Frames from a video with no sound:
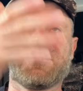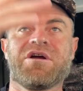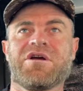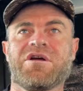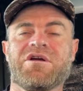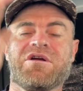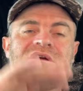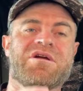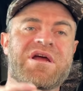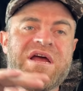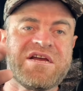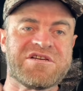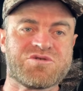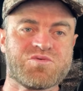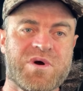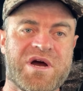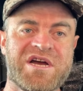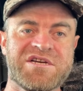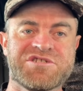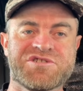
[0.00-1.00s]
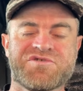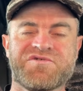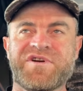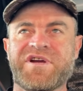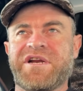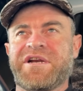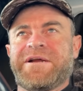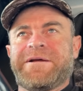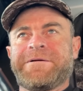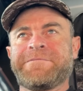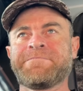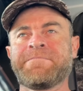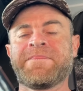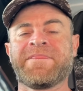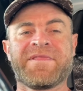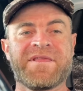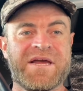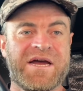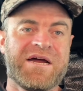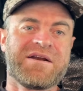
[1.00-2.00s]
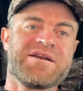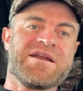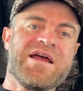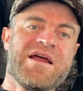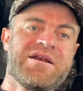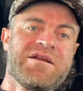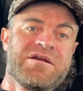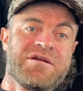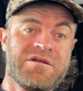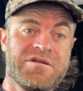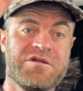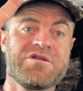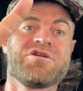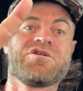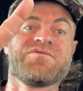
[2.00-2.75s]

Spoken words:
XY screen. And then the